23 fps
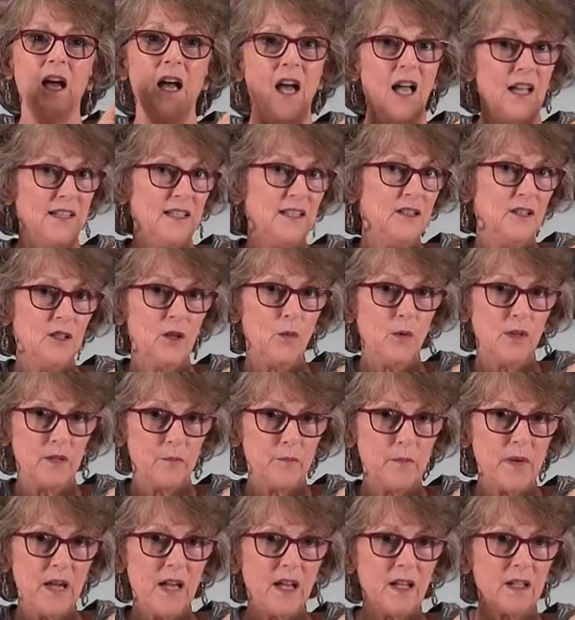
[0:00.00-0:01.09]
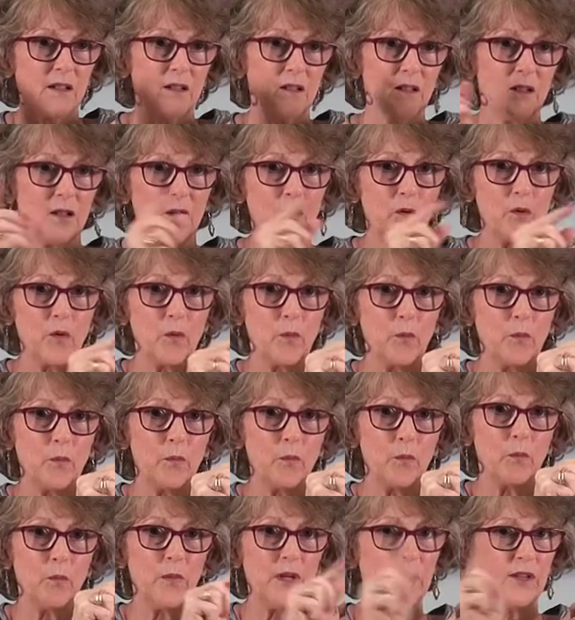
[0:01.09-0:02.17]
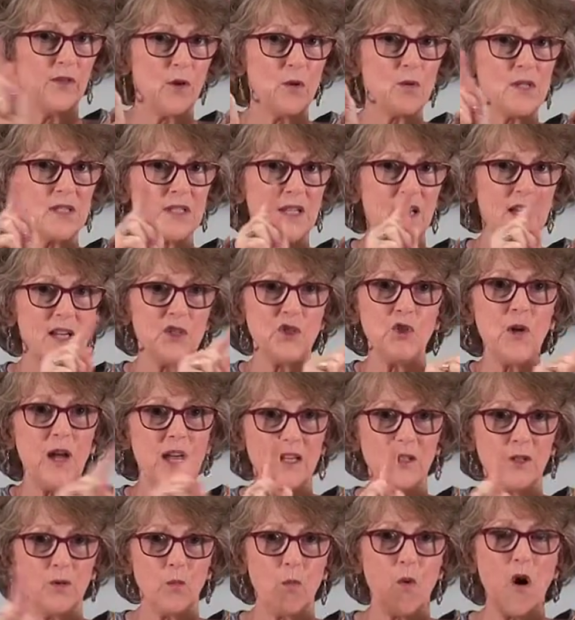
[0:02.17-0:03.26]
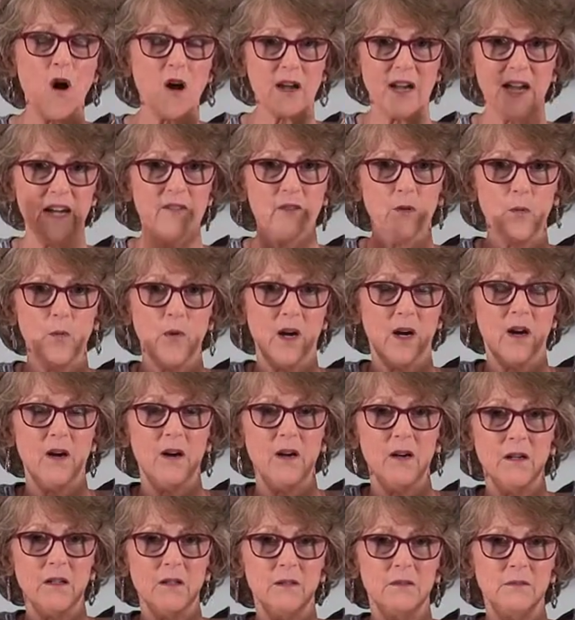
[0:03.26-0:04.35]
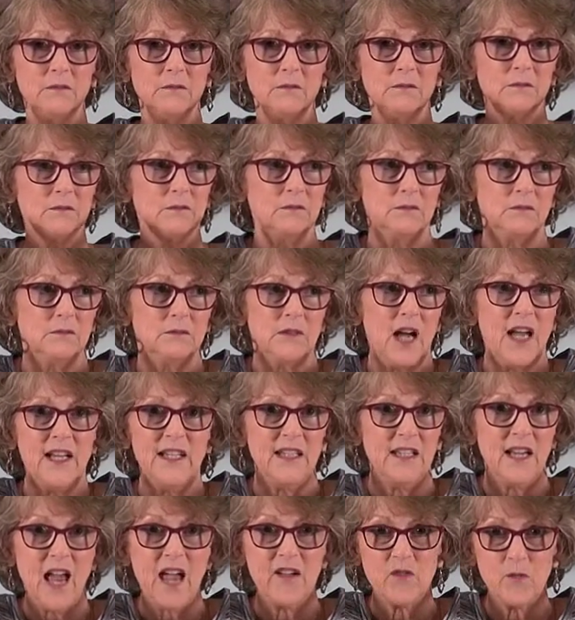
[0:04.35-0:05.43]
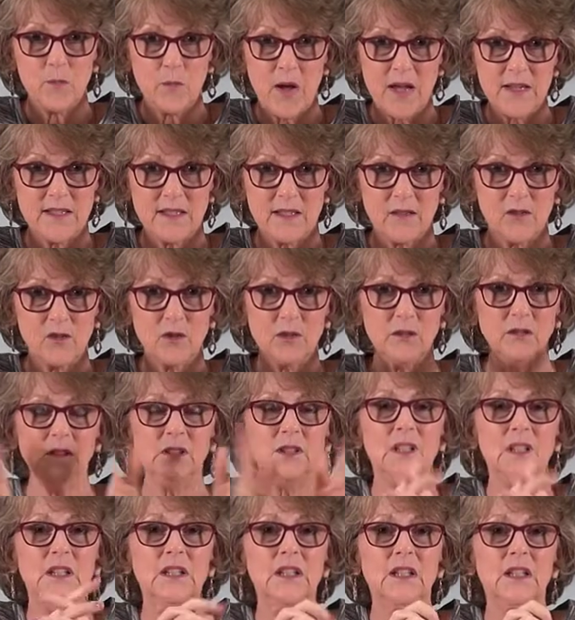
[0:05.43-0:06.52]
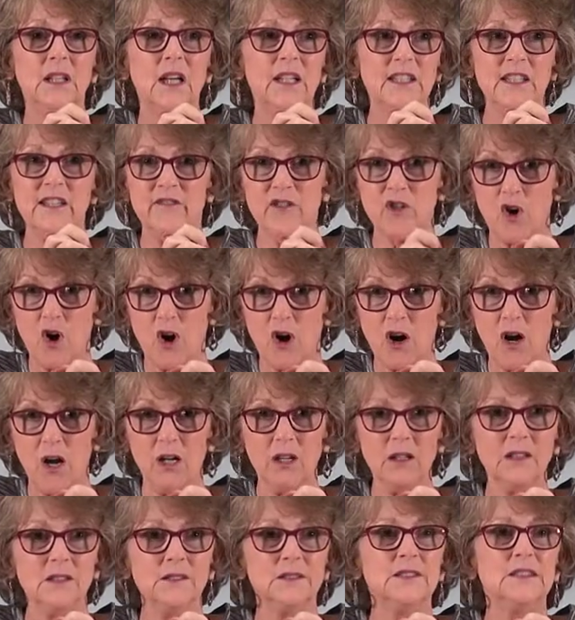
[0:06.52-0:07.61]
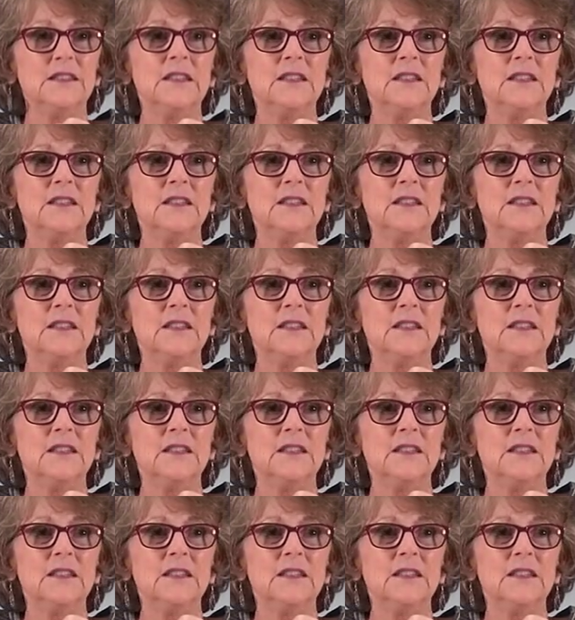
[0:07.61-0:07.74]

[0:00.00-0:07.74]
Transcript: I didn't know what it meant, but in those days you had to walk everywhere. I didn't have a bicycle didn't have a car.